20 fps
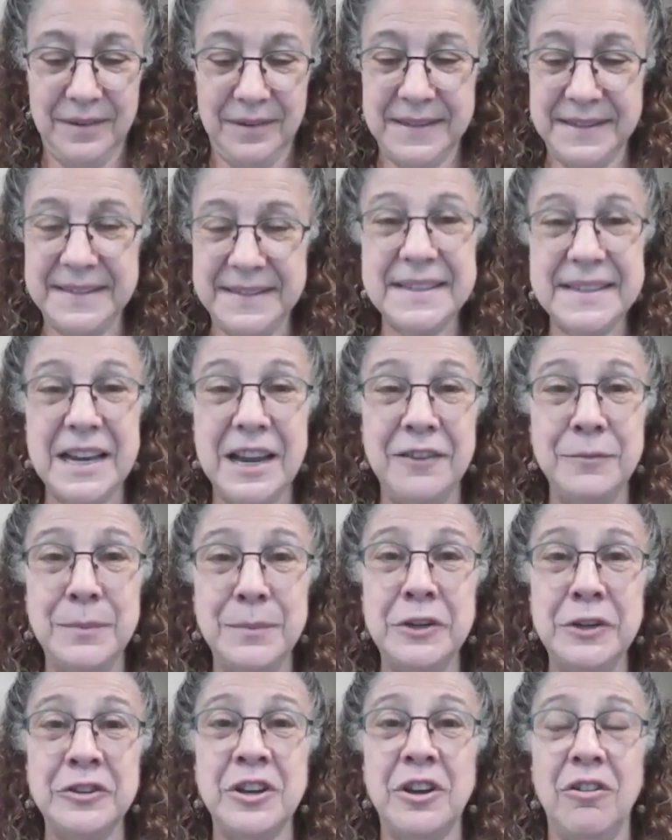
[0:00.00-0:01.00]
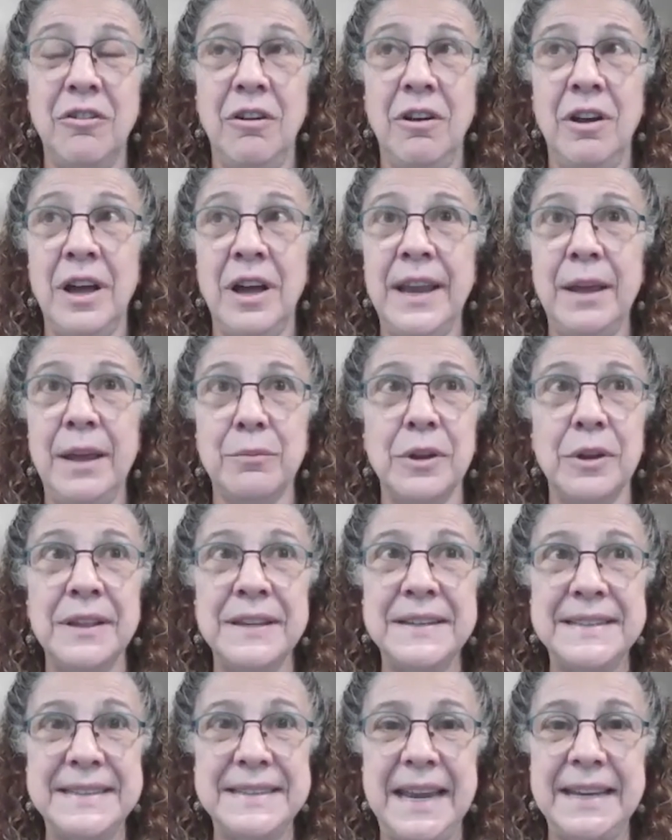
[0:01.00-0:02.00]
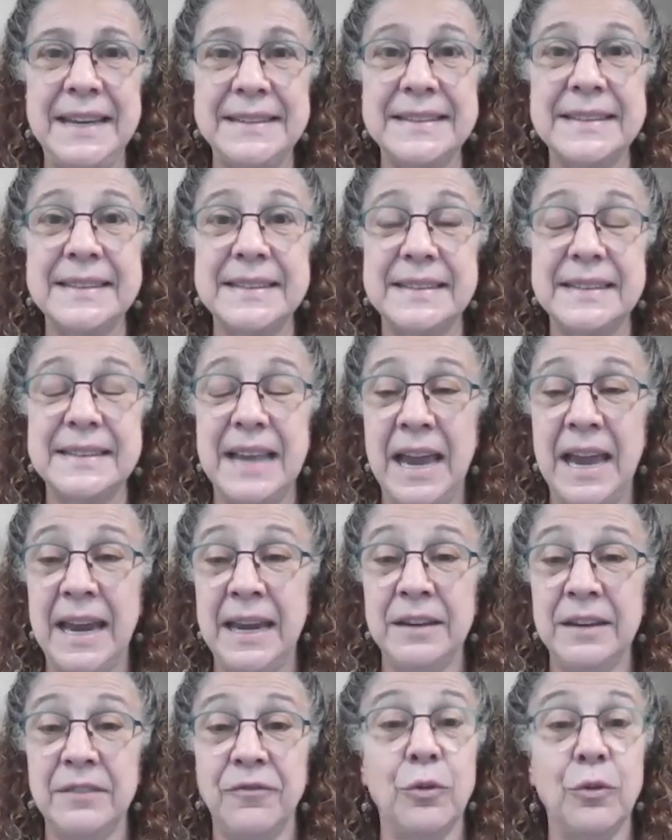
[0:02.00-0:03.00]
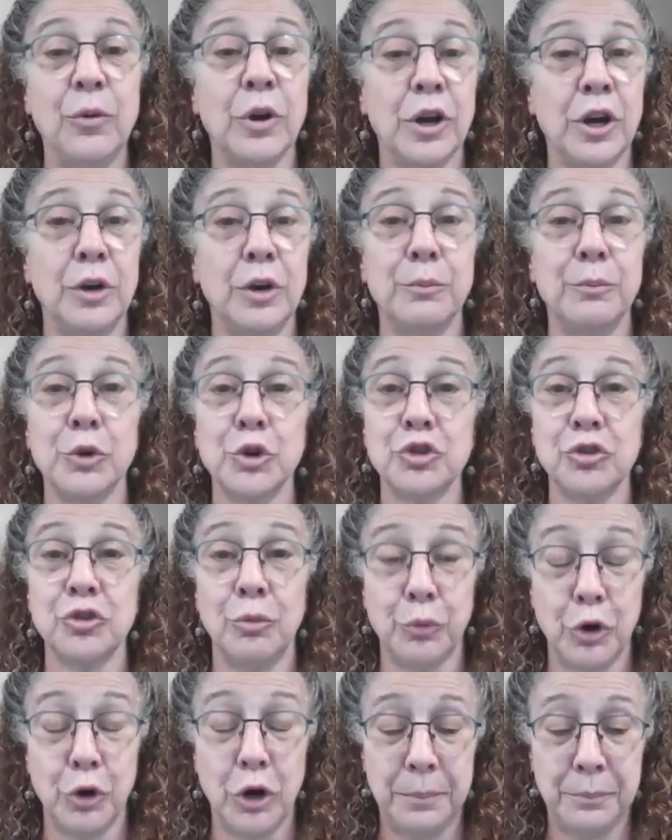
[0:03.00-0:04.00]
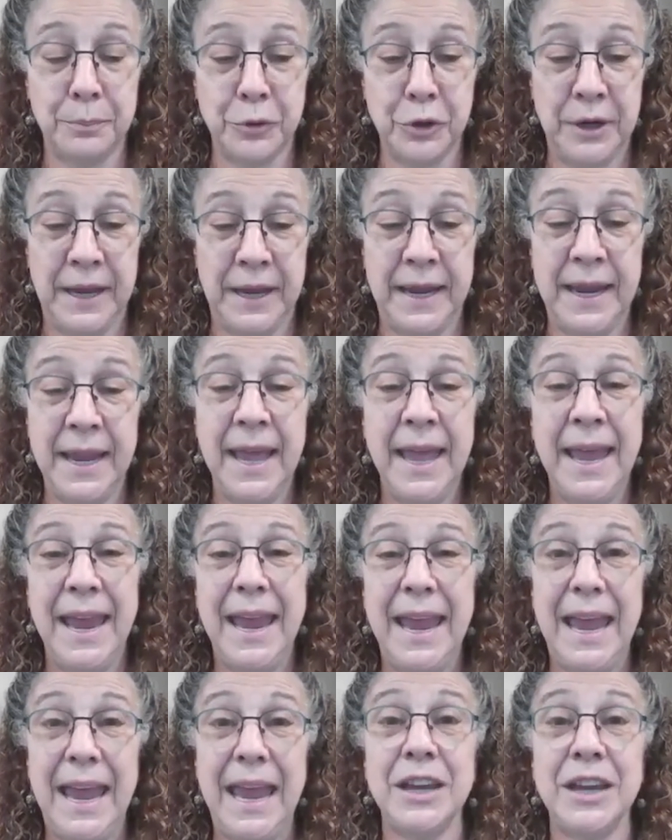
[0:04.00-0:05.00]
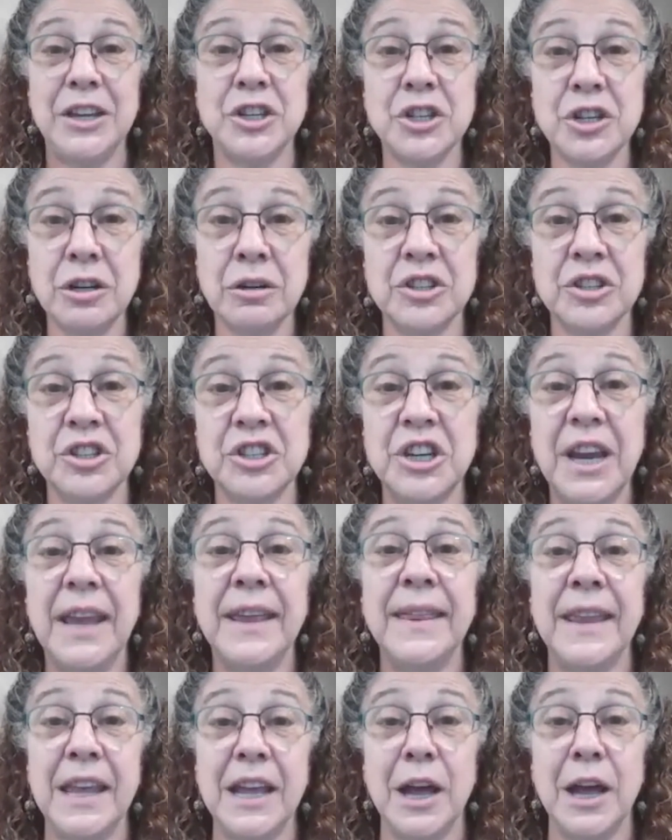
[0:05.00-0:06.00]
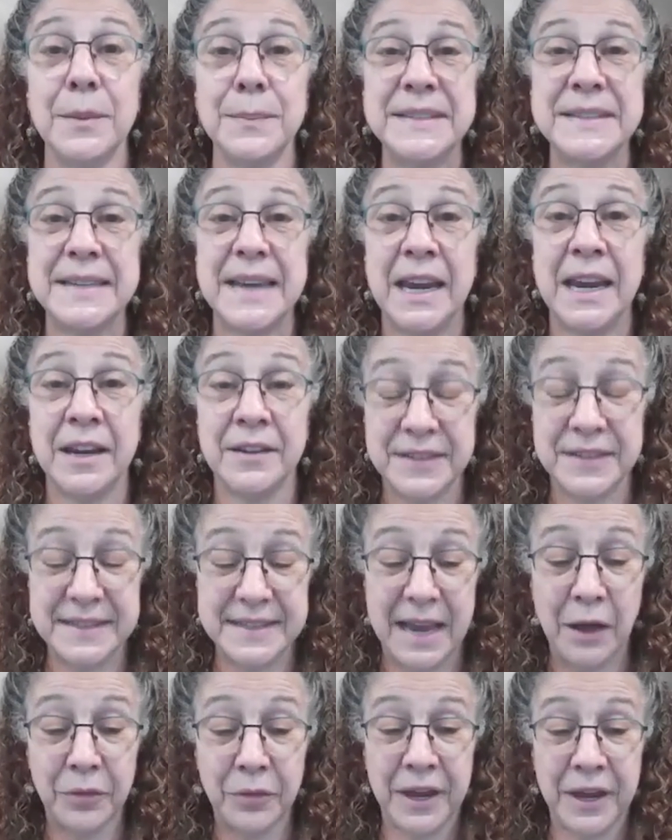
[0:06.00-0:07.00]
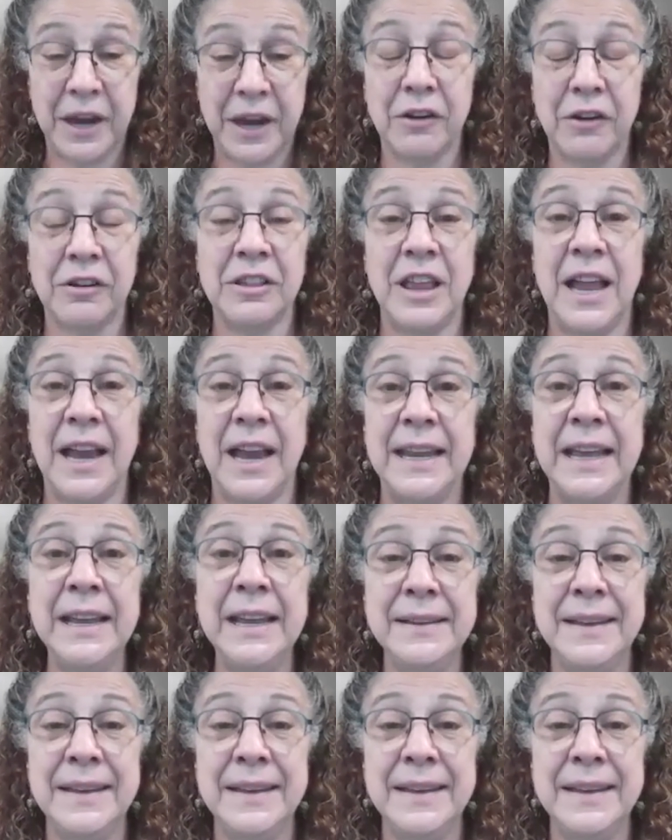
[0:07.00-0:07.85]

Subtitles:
discovered on a real estate site for commercial property a church in the upstate of South Carolina,